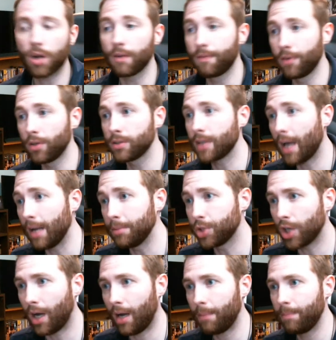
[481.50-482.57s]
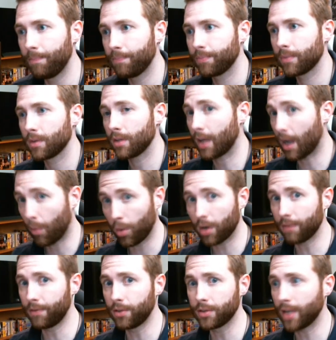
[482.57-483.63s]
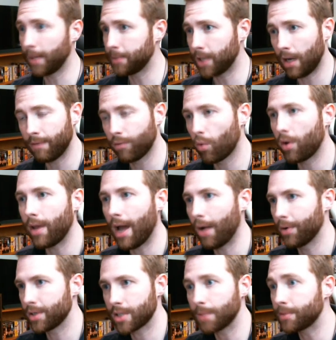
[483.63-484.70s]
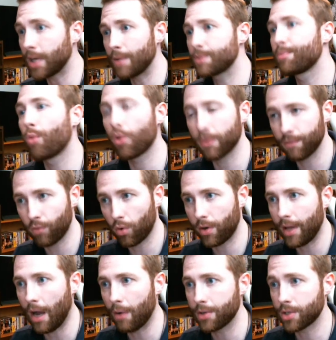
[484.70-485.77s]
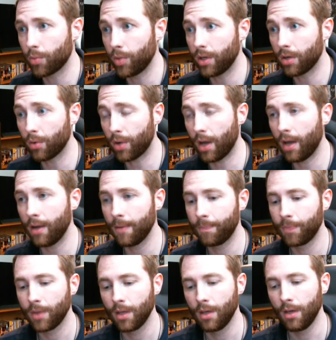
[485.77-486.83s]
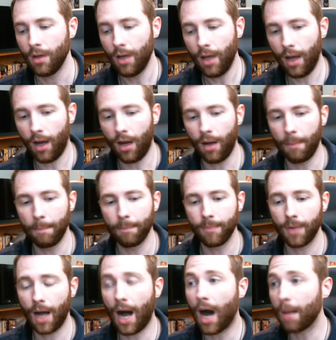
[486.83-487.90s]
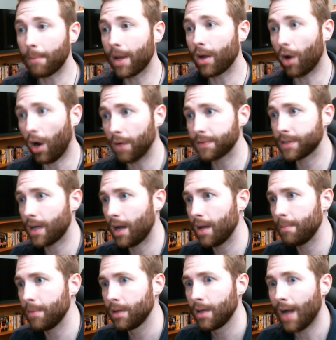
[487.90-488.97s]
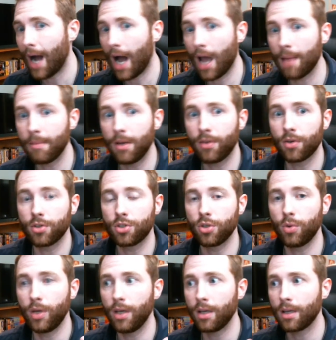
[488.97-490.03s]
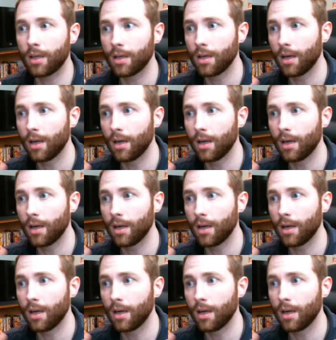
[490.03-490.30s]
a full-time job. Like, I work a full-time job, 40 hours, sometimes more than 40 hours a week. Okay. On my off time, I am either doing